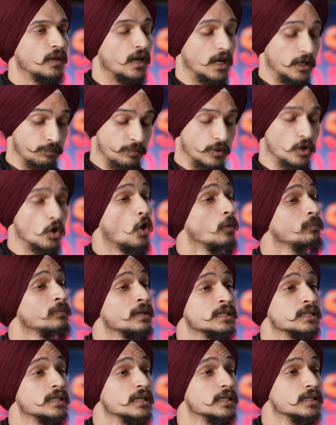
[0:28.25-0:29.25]
It be
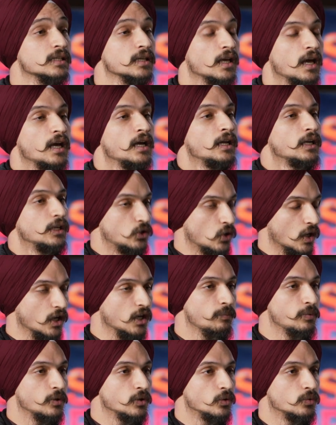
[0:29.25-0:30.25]
homelessness, drug
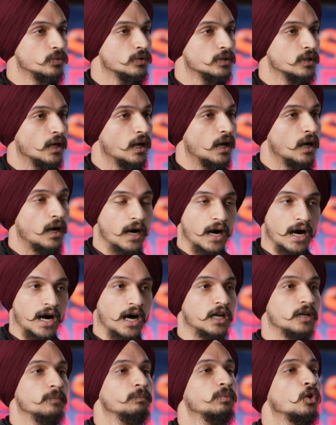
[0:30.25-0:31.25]
abuse,
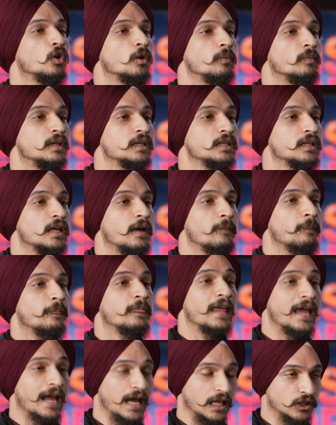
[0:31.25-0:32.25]
unemployment,
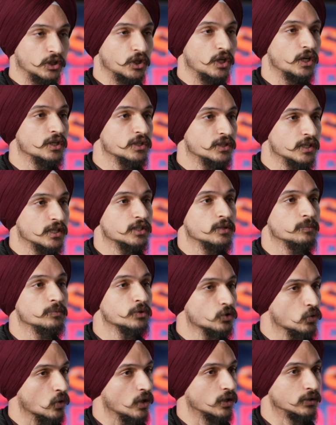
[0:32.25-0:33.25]
healthcare system
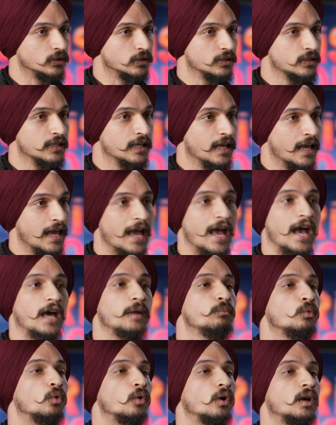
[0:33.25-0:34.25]
struggles, and
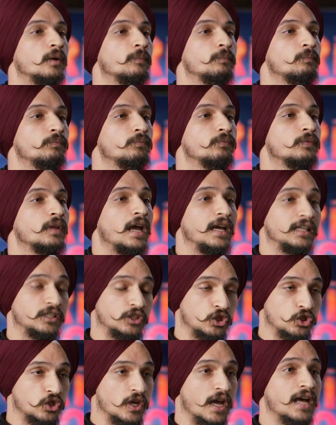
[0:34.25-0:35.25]
more. It's a
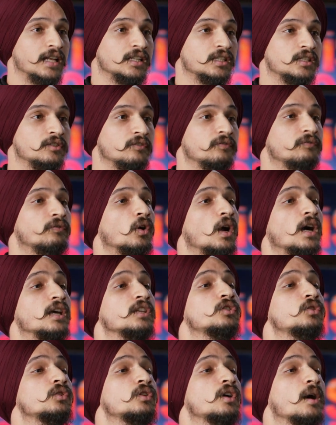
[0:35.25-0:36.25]
chance for us
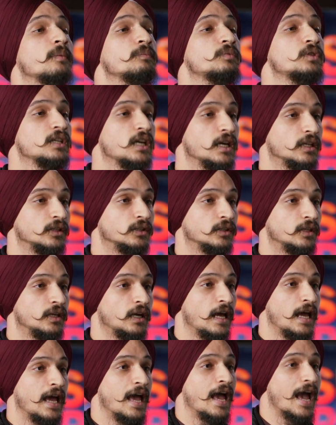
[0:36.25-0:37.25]
to come together
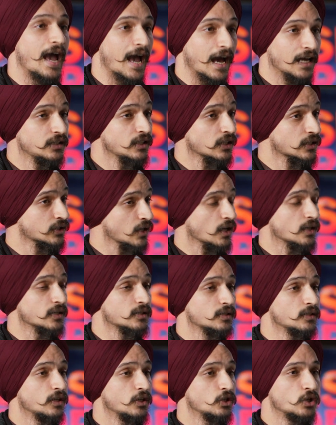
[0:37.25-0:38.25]
and
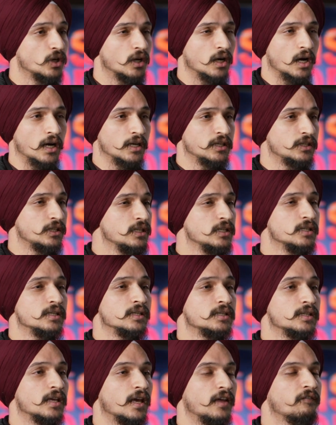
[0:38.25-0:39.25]
discuss, share
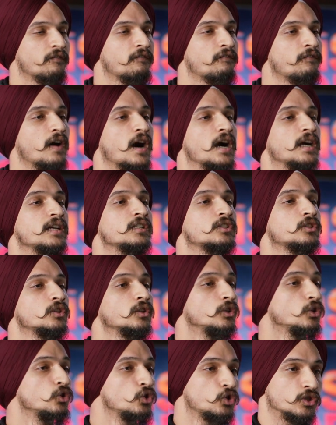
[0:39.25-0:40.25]
ideas, and find
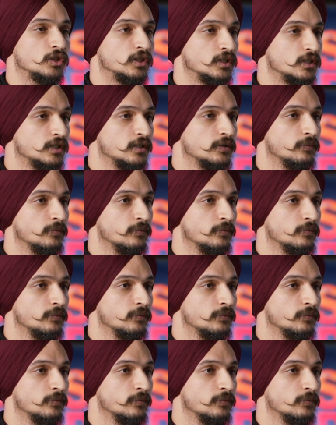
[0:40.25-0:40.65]
solutions.